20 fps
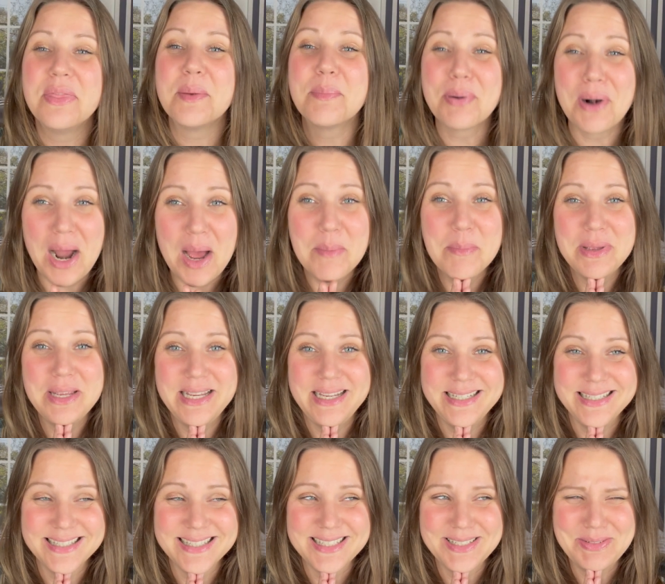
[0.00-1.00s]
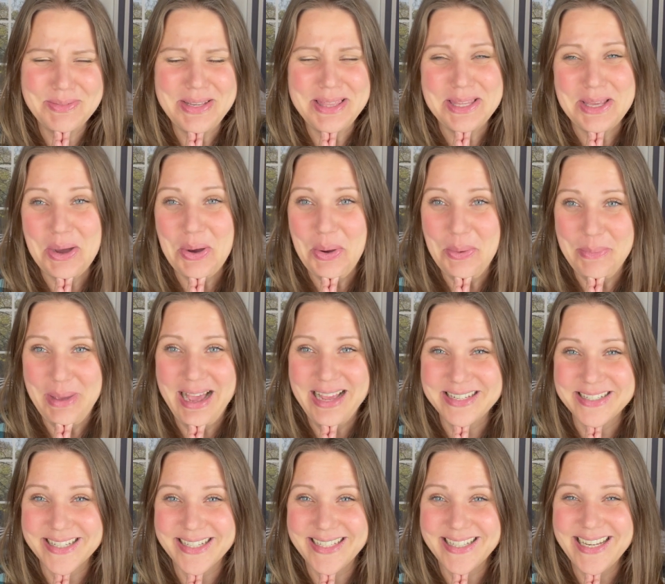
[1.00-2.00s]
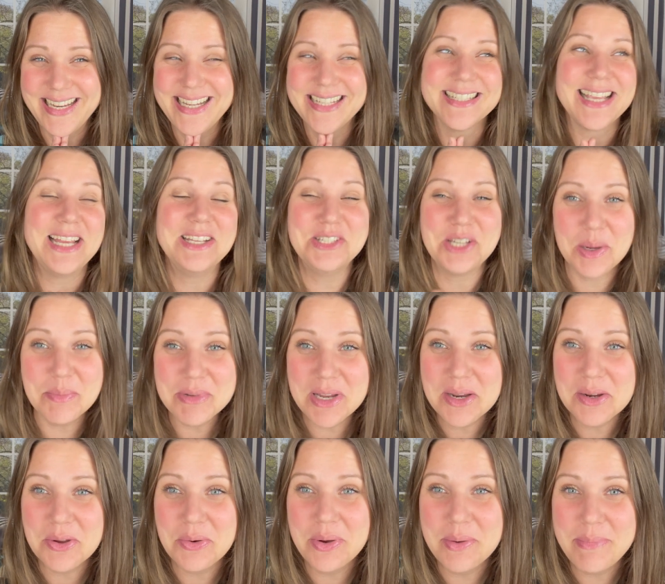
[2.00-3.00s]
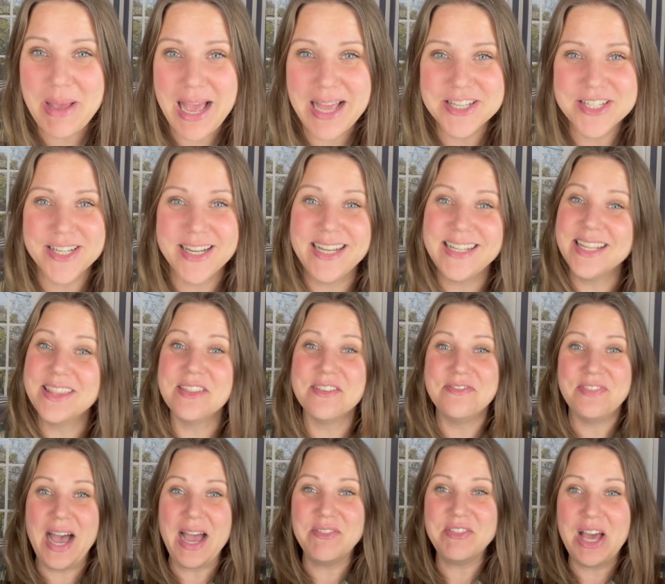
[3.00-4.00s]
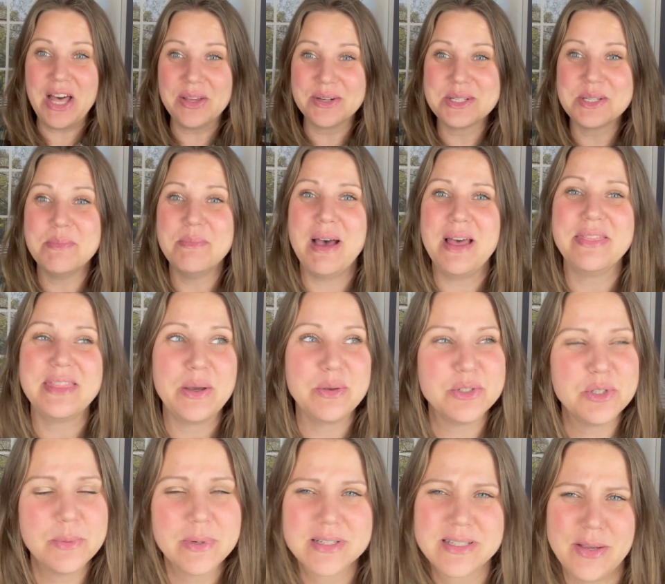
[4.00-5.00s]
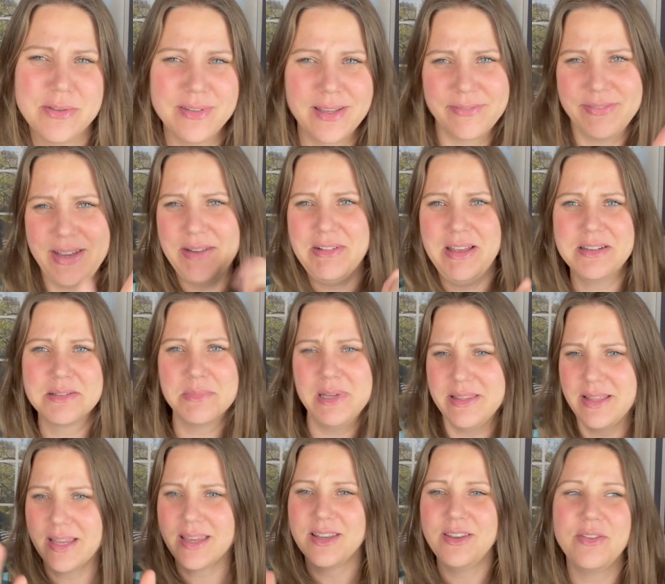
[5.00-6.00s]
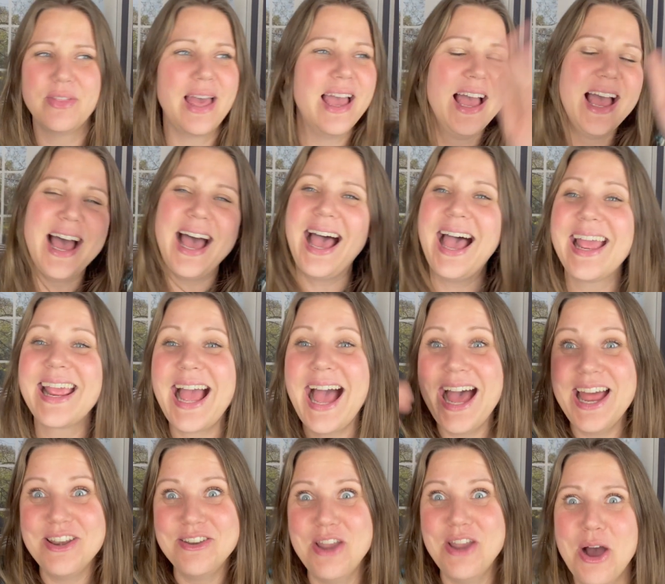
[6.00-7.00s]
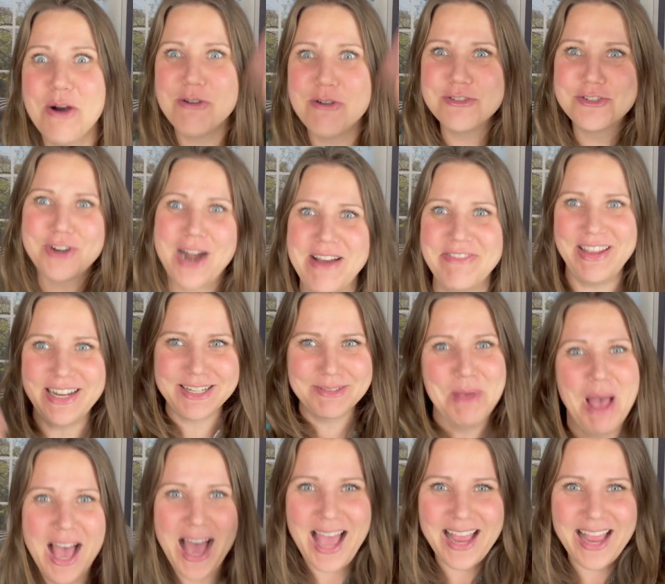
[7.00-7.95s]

The problem is with GoImagine is I jumped on GoImagine, I did the $5 a month. I was super excited. I was like, $5 a month, I can do that. I got no traffic.